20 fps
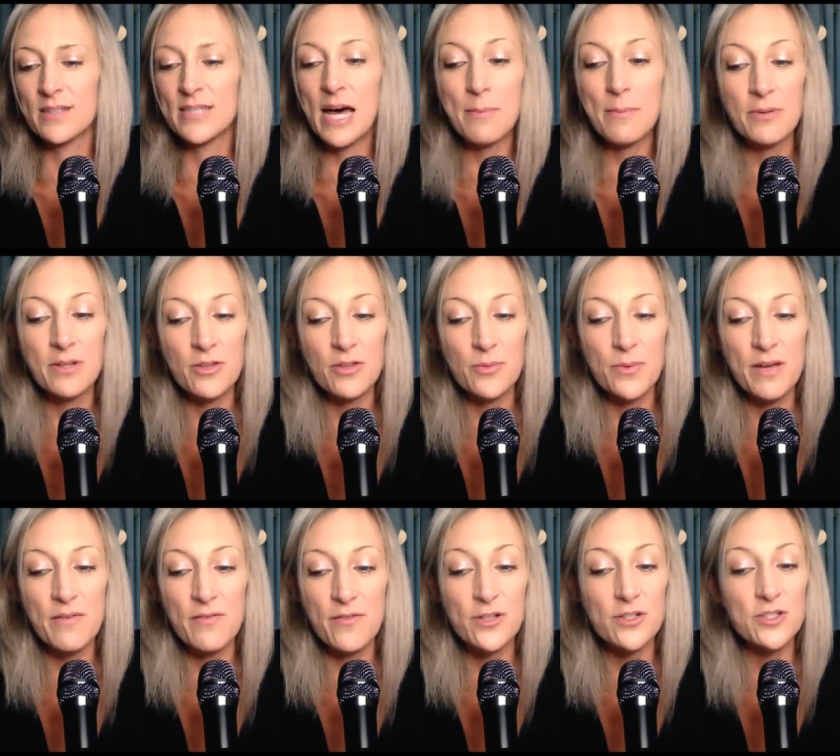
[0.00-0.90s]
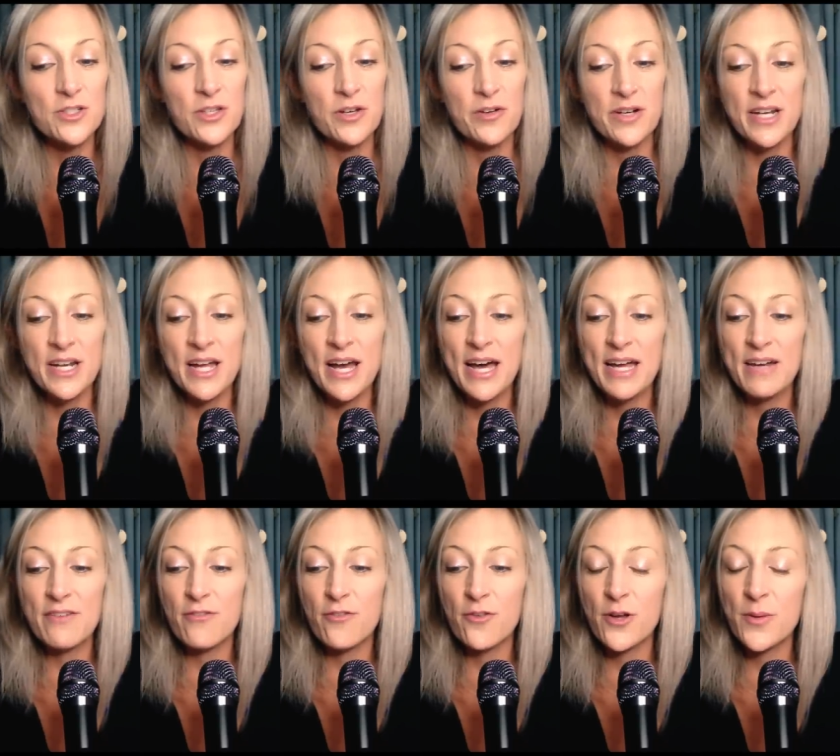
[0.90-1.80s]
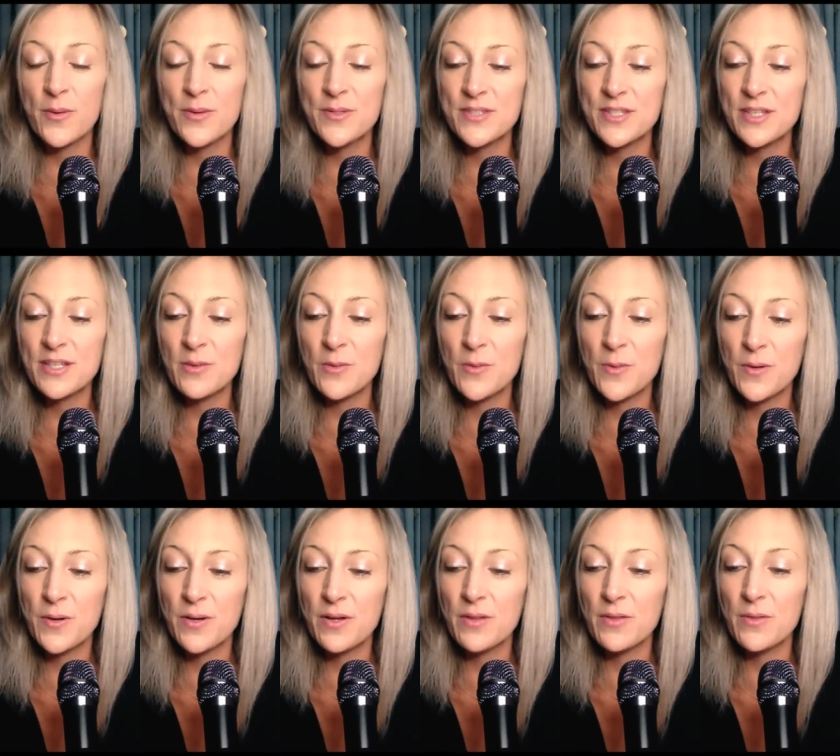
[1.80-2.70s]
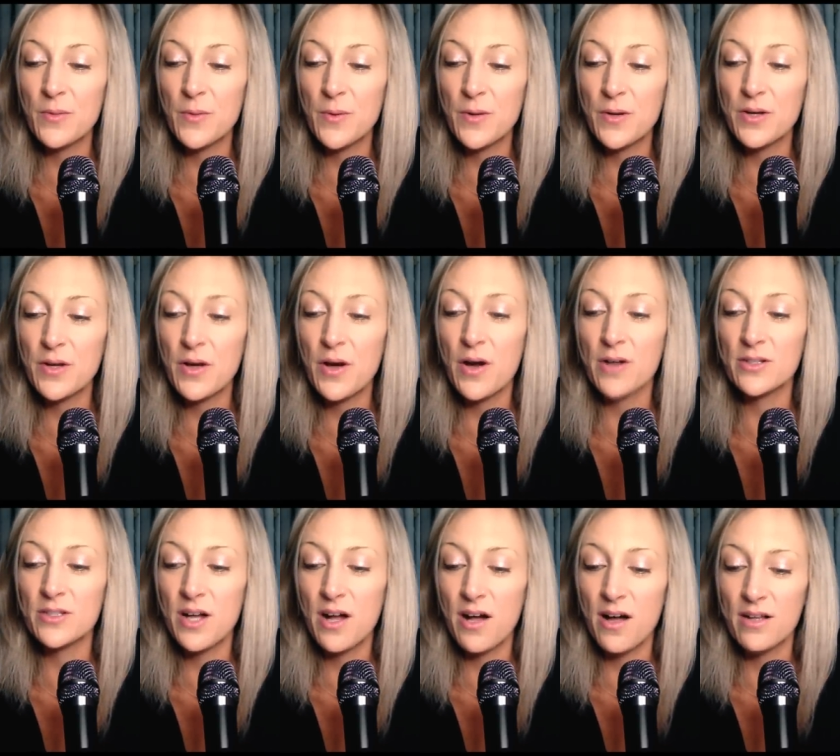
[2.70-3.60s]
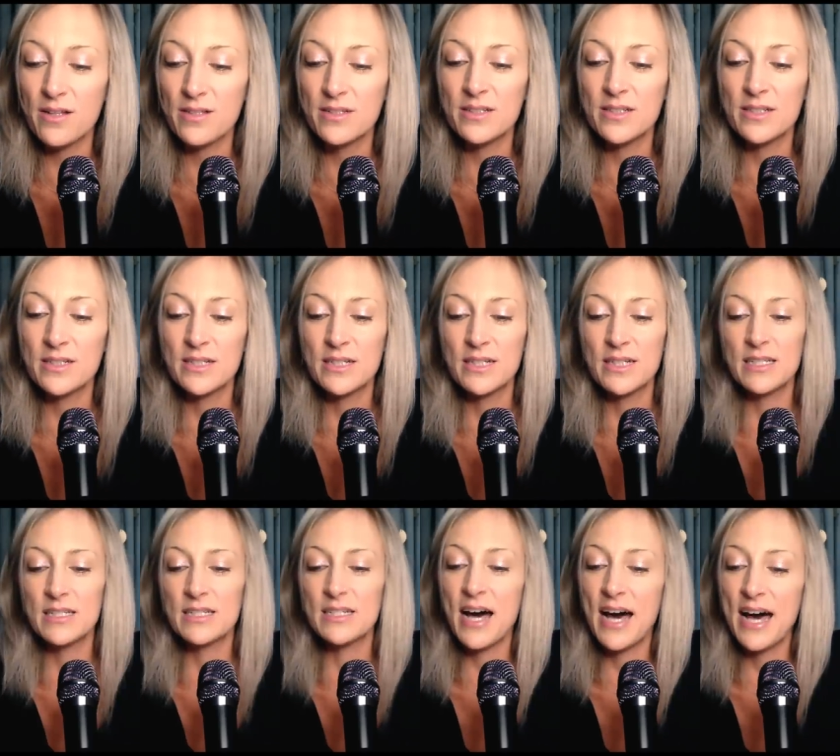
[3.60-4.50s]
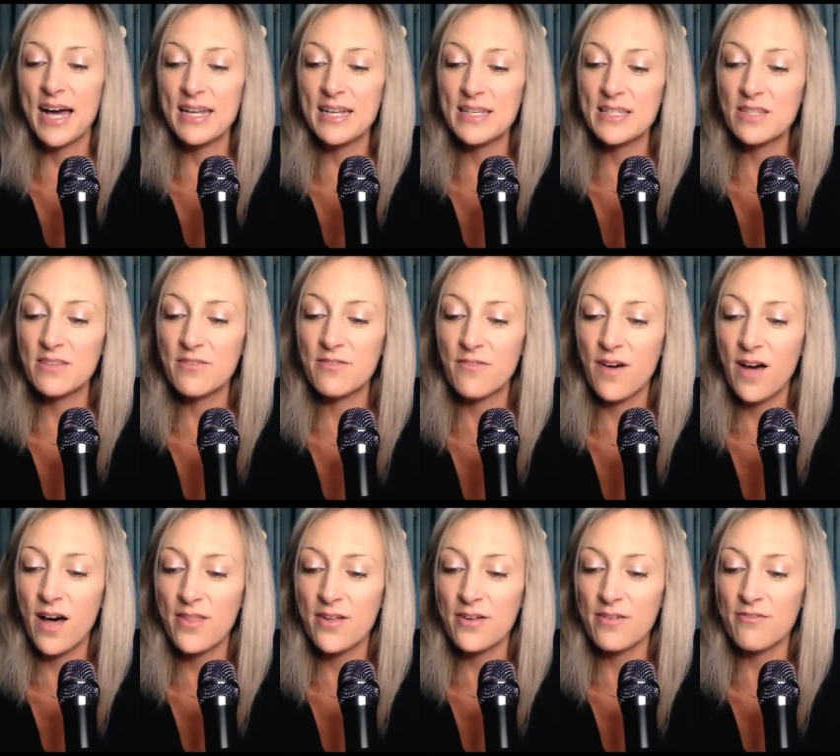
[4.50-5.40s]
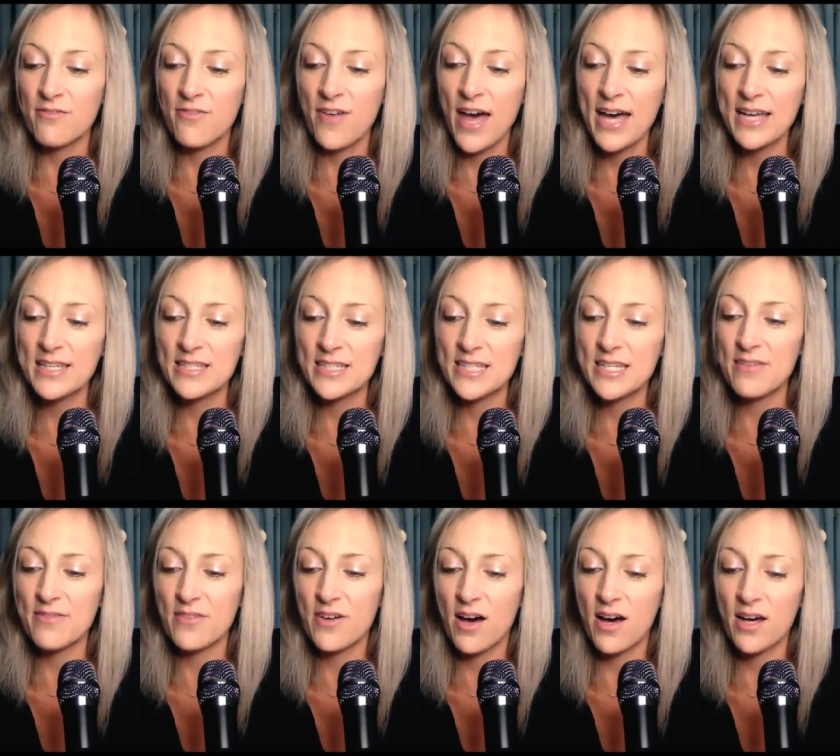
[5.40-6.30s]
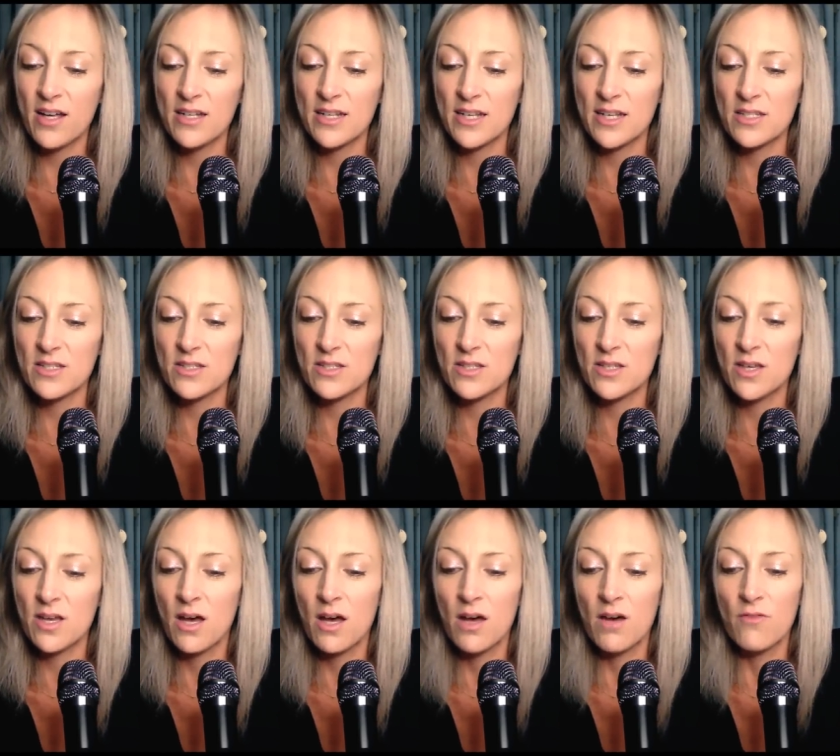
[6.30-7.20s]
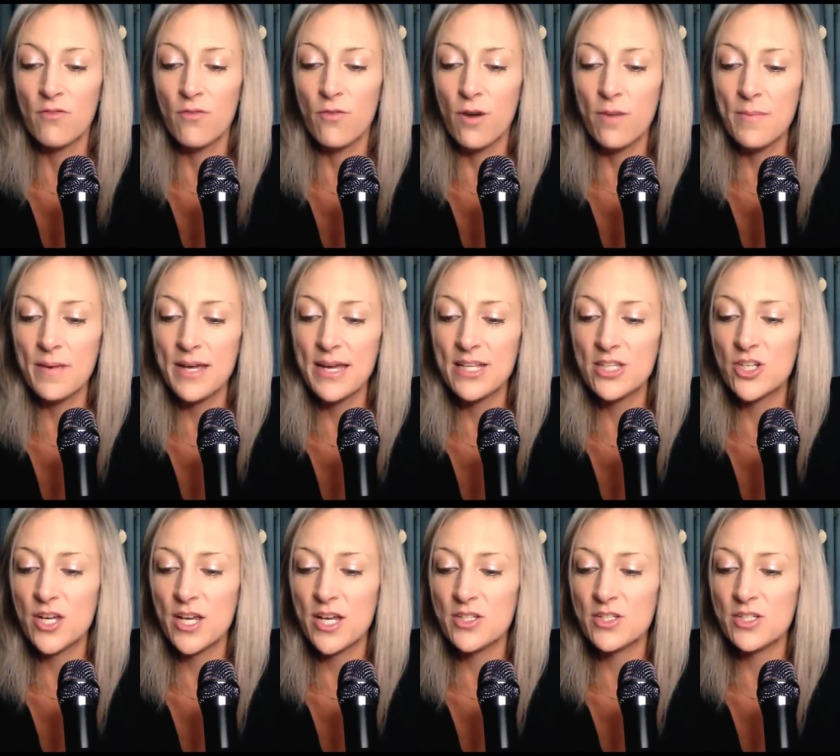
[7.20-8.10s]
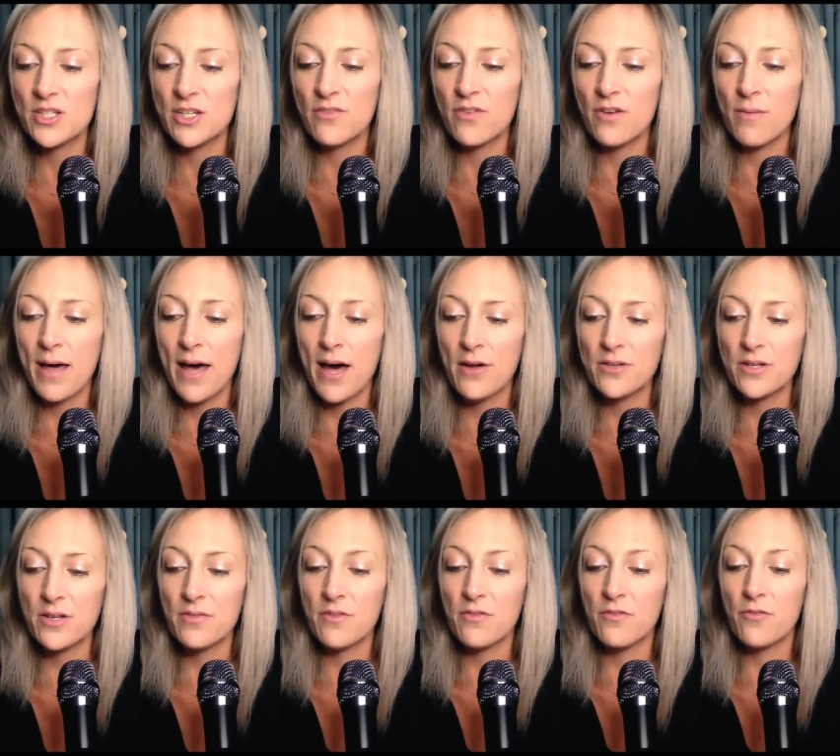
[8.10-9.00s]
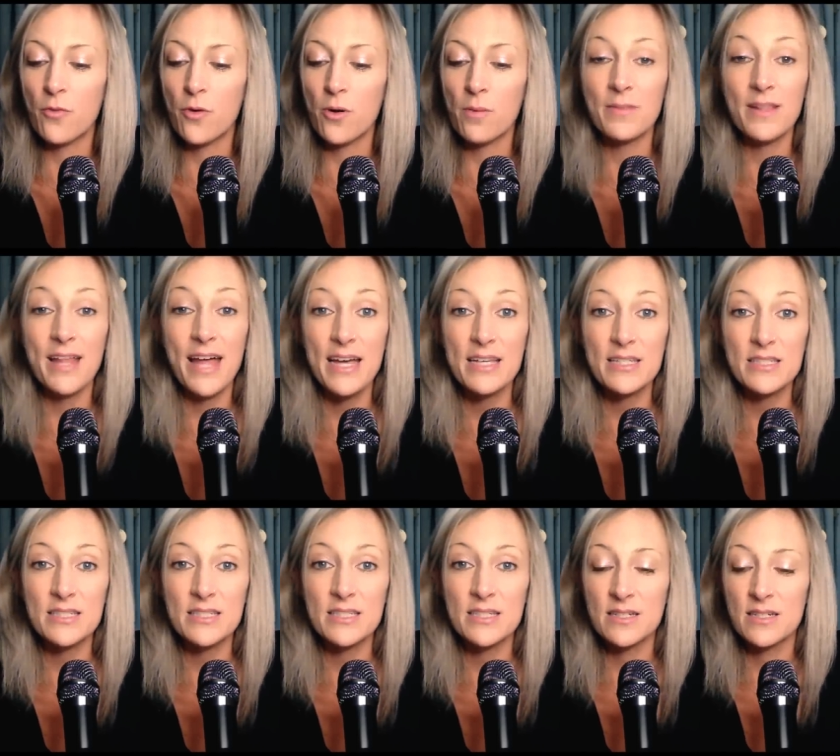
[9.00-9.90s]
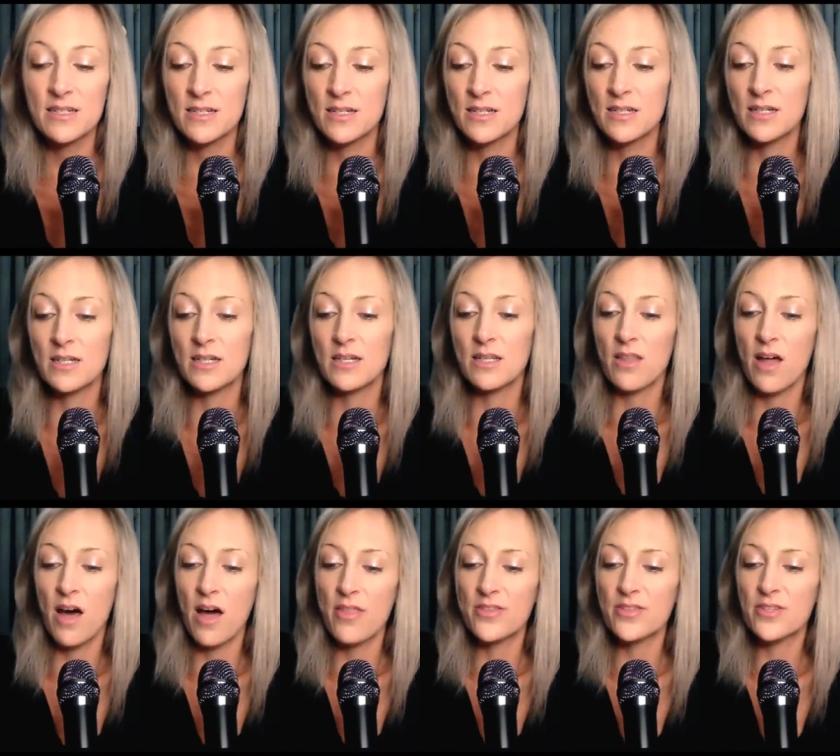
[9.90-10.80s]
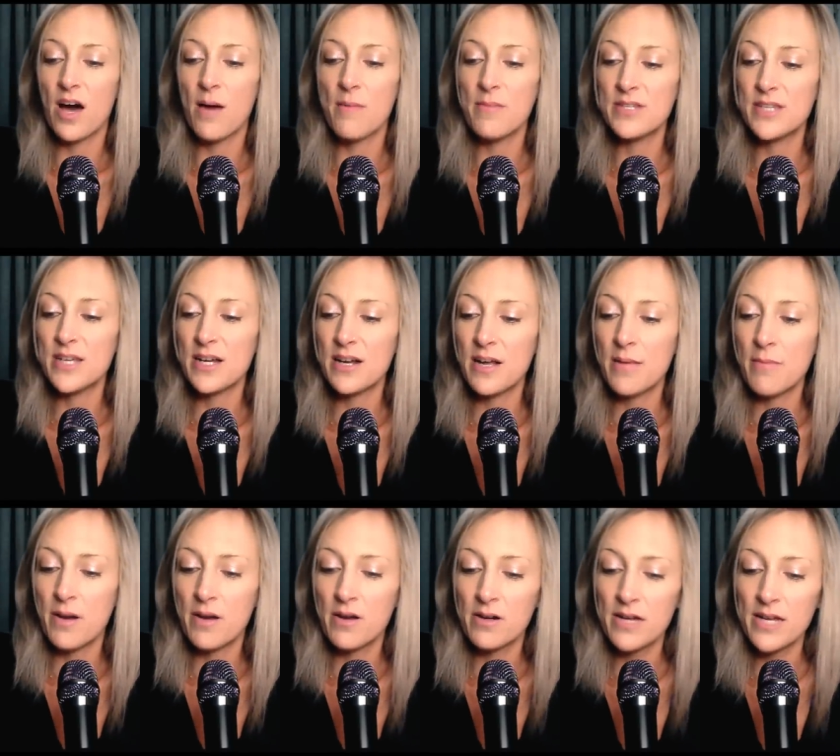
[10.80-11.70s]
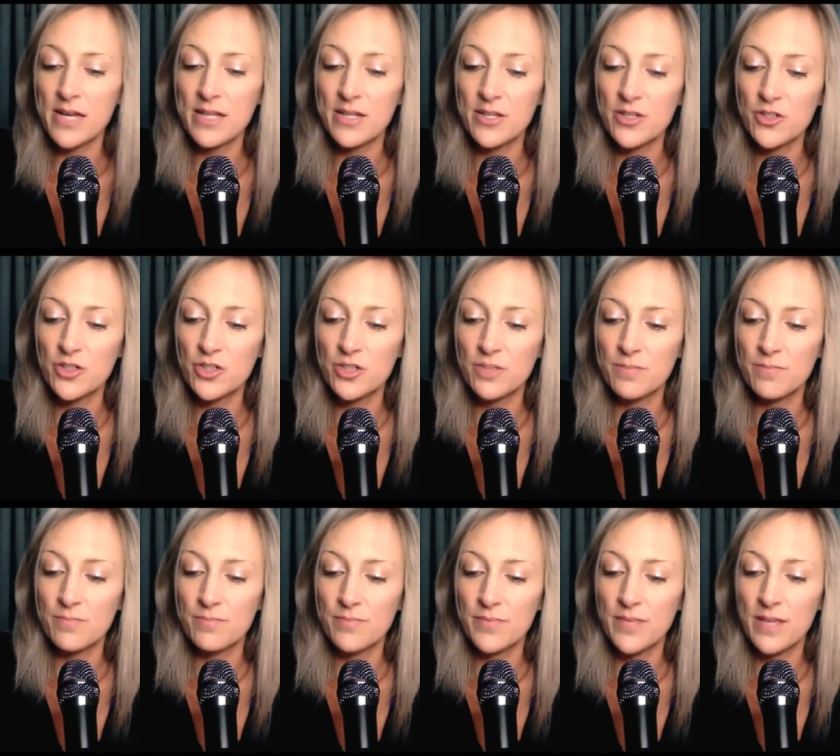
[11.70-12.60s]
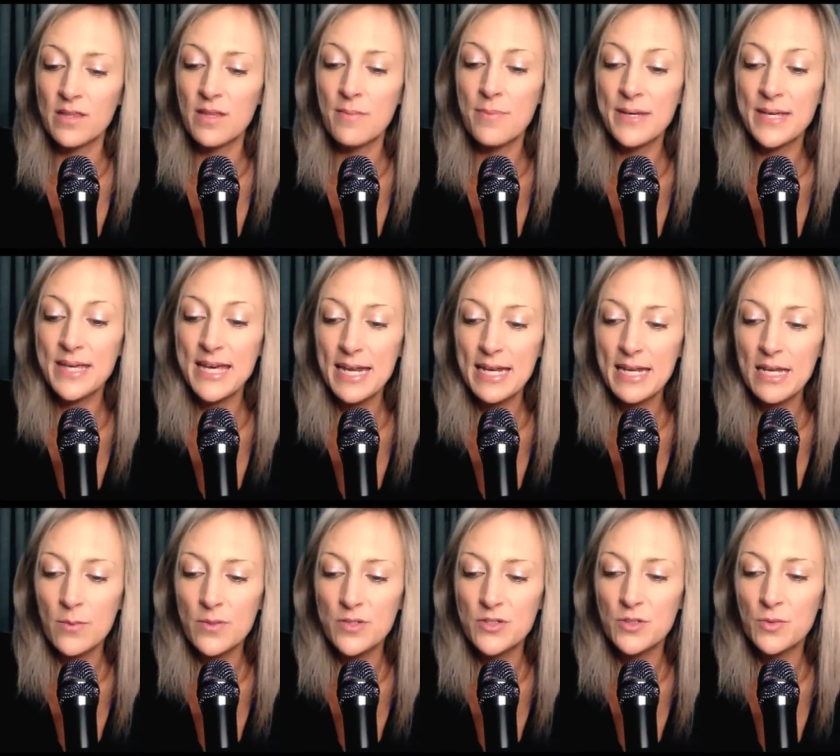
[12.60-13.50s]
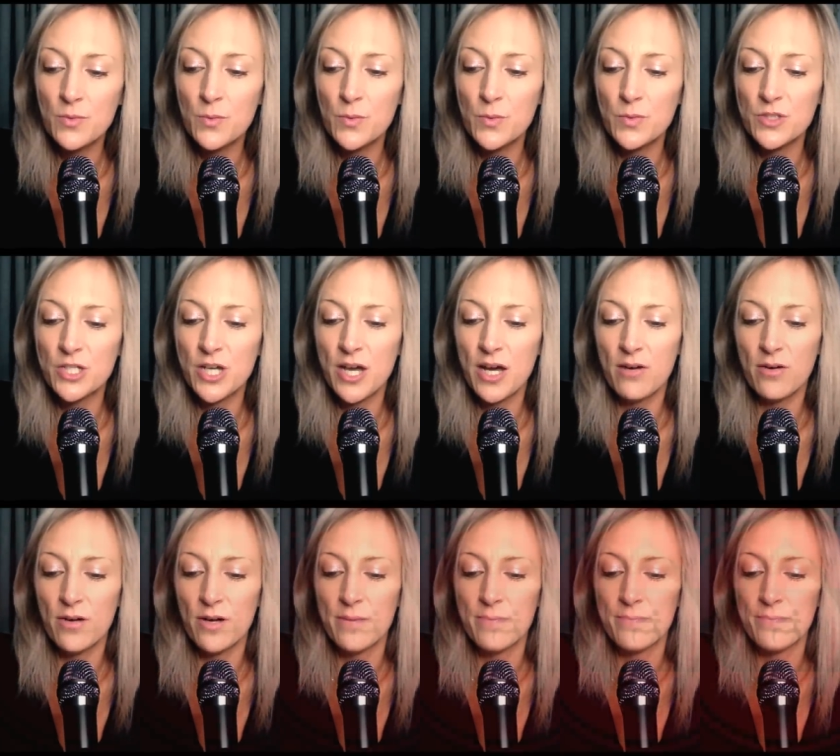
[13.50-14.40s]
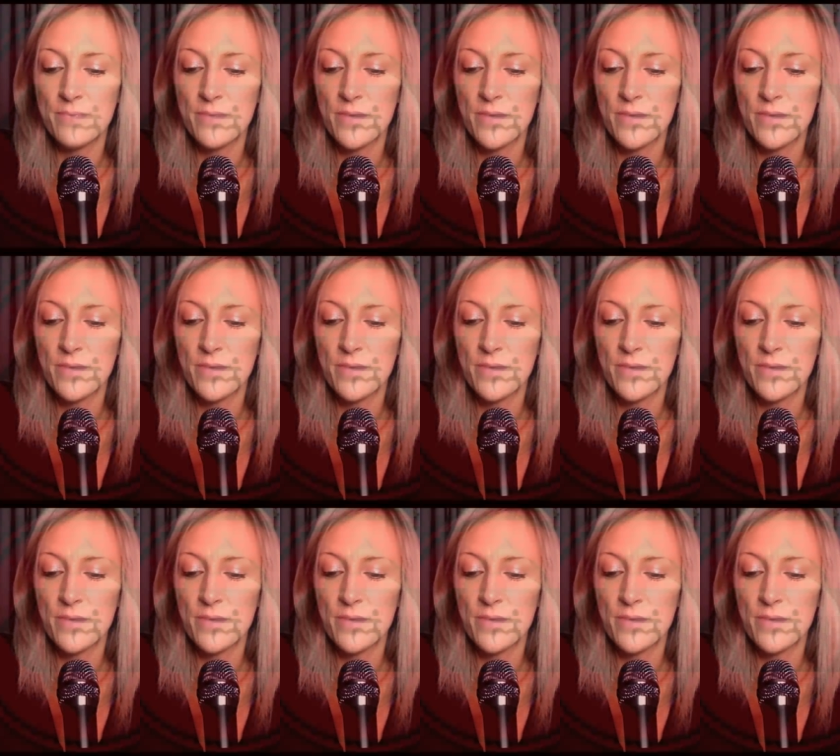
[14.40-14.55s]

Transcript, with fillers: Tablet 3, verse 39 Frequency Lord, Lord Ardal. Nine is the father, vast he of continents forming and changing from out of the formless. Thoth's, commentary in modern English. In the beginning was the root chakra.